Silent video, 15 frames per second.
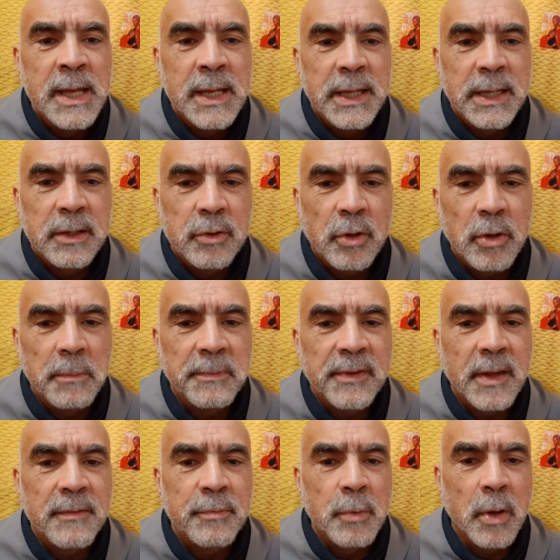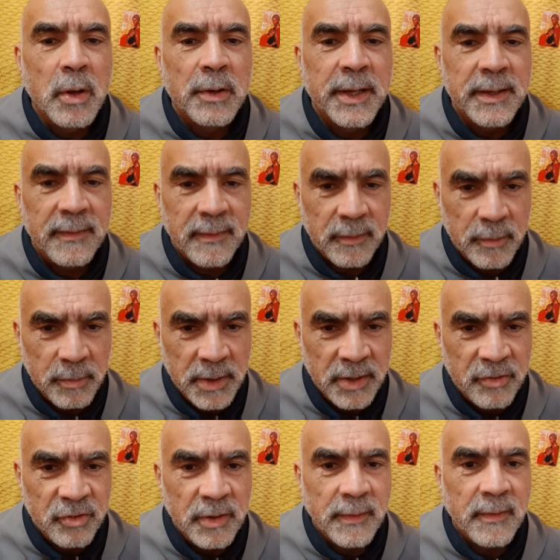In terms of world history,
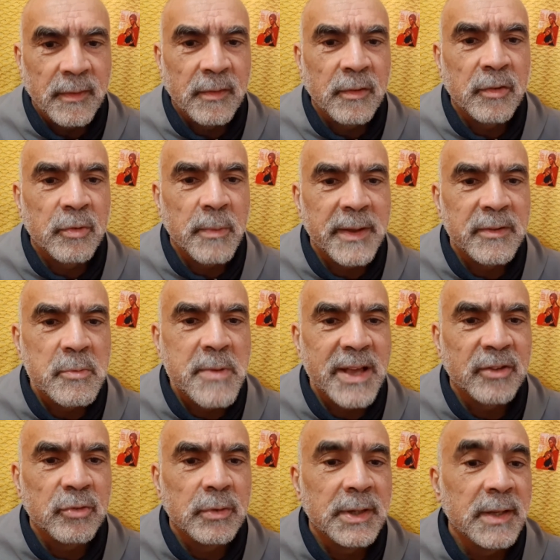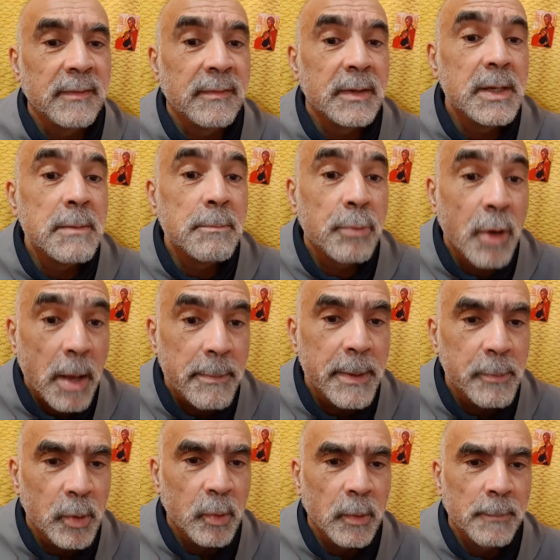Jesus' resurrection is
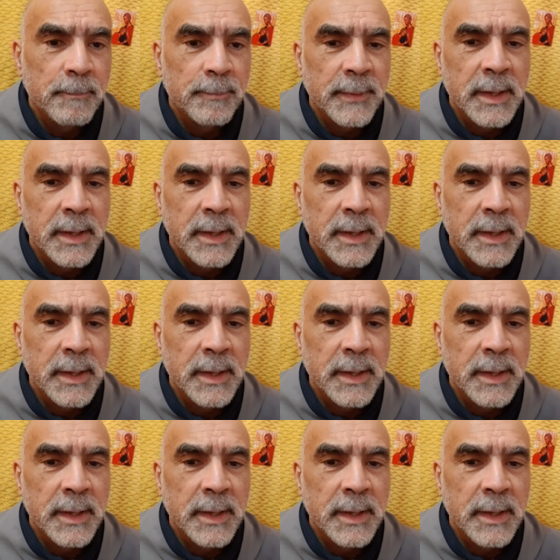improbable.